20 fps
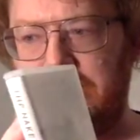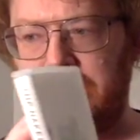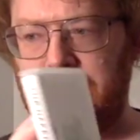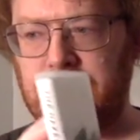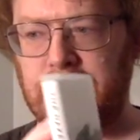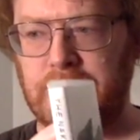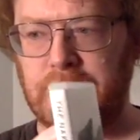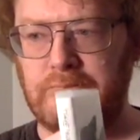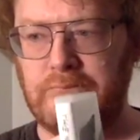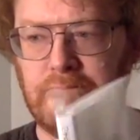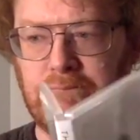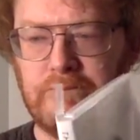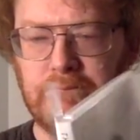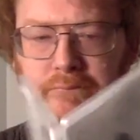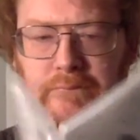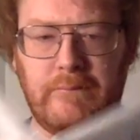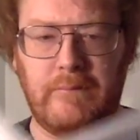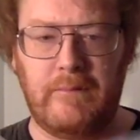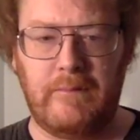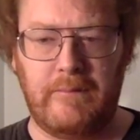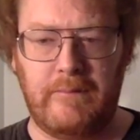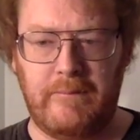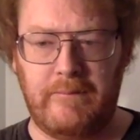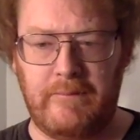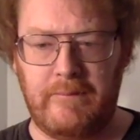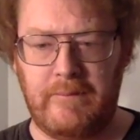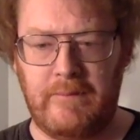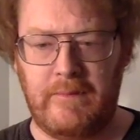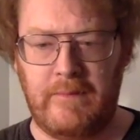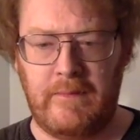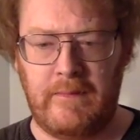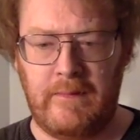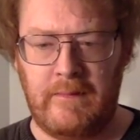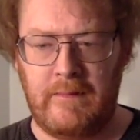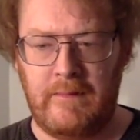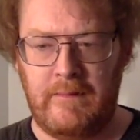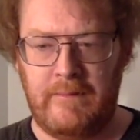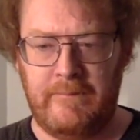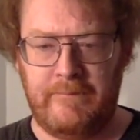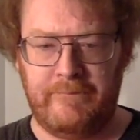
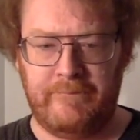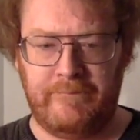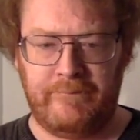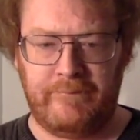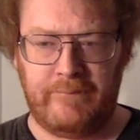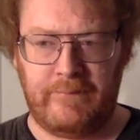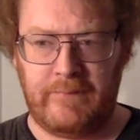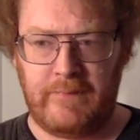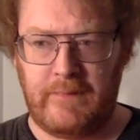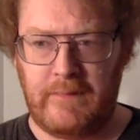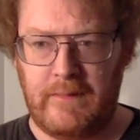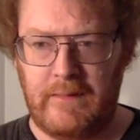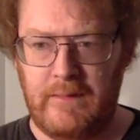No one is speaking in this clip.